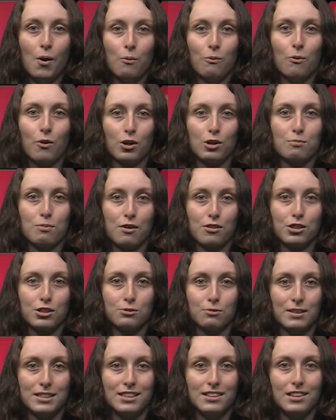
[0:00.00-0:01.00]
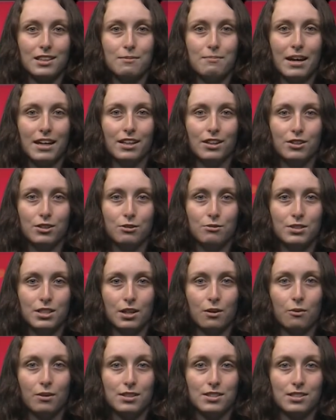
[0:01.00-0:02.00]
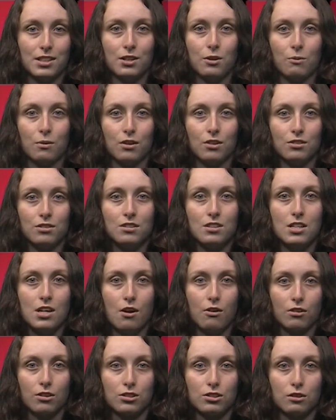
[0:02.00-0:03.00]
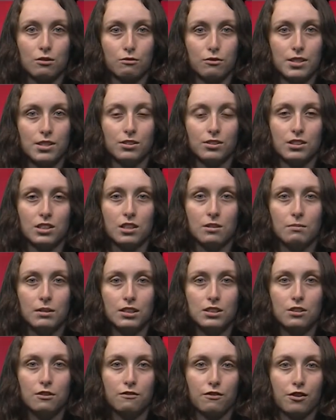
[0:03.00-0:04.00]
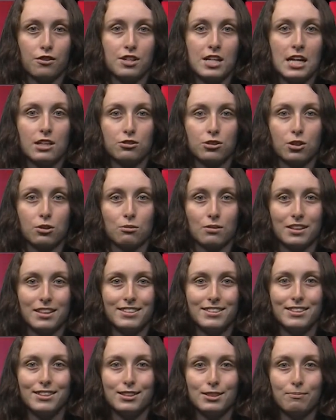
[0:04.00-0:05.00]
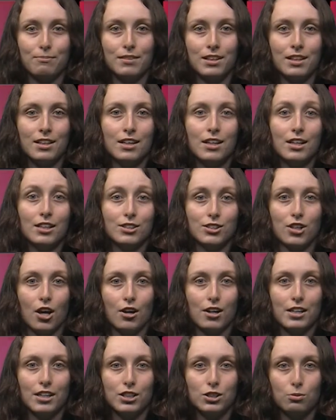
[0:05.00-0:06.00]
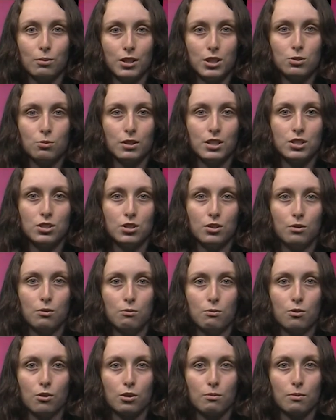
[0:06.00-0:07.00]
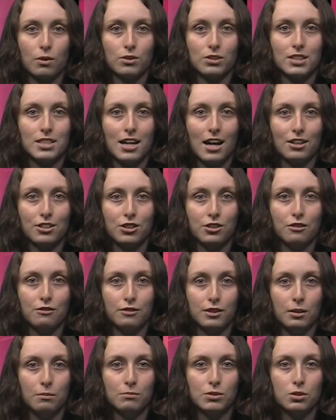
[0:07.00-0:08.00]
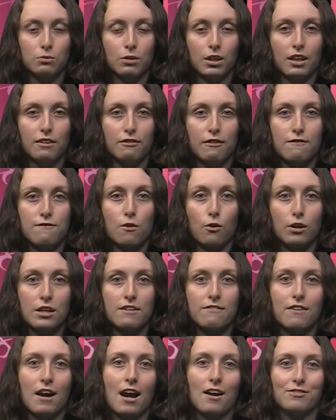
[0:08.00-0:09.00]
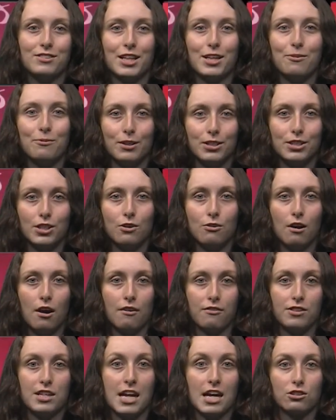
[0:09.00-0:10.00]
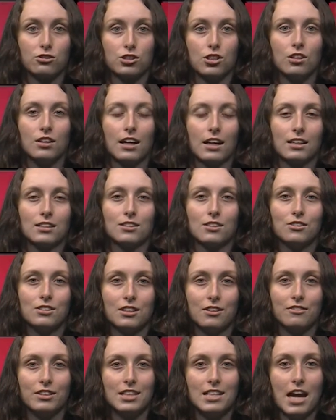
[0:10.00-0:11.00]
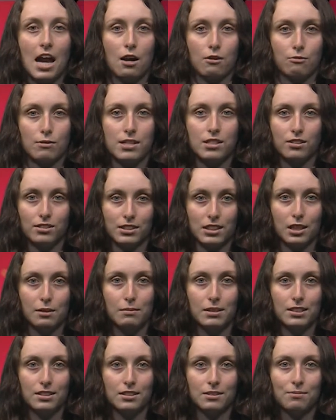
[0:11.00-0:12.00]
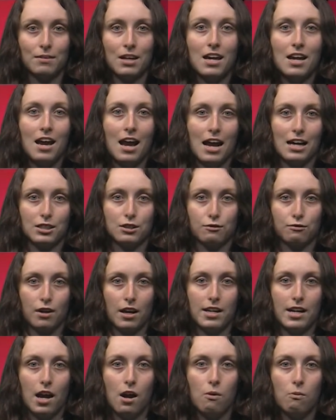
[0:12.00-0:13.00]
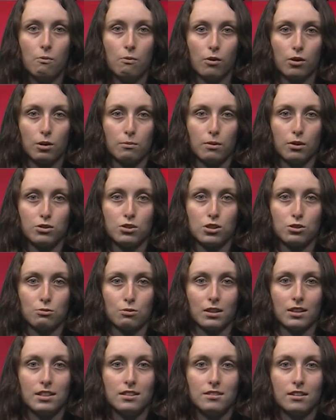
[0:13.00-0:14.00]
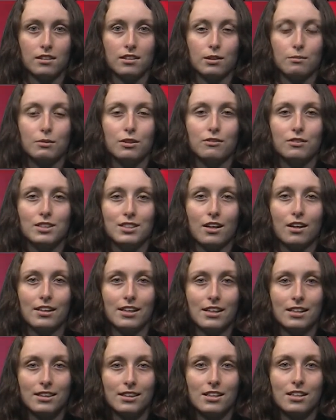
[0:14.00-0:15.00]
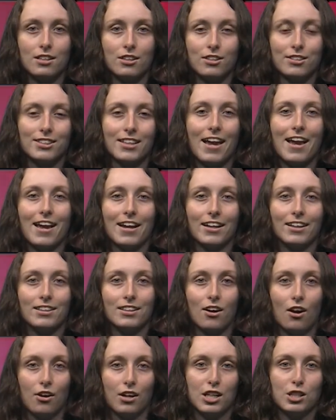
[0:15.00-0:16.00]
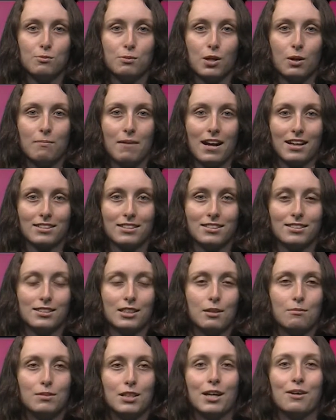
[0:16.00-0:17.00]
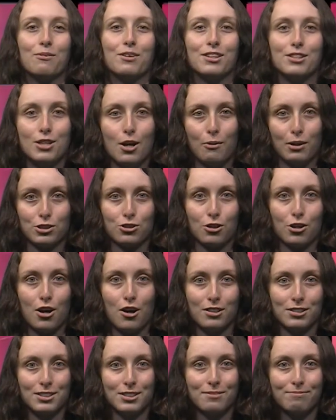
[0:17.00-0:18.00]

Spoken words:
Warner Brothers recently made a new deal with Cineworld, the owners of Regal Cinemas, for theatrical releases. Starting in 2022, Warner Bros. Theatrical films will have a 45-day window of theatrical exclusivity at Regal Cinemas. As of right now, Warner Bros. Is releasing their movies in theaters and on HBO Max same day with no extra cost.